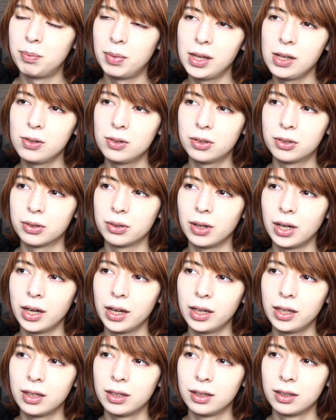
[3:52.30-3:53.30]
Bell
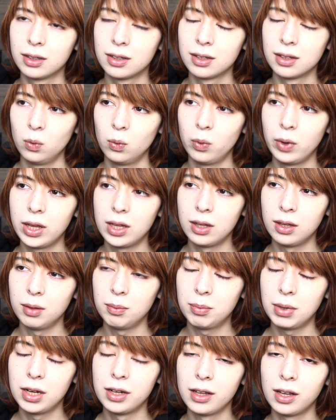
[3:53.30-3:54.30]
cried, when
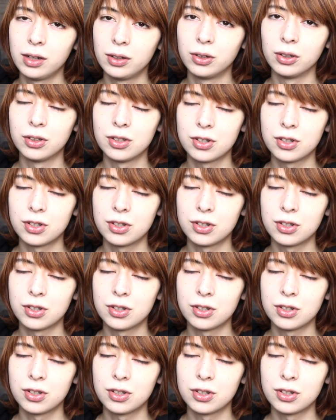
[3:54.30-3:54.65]
Belial got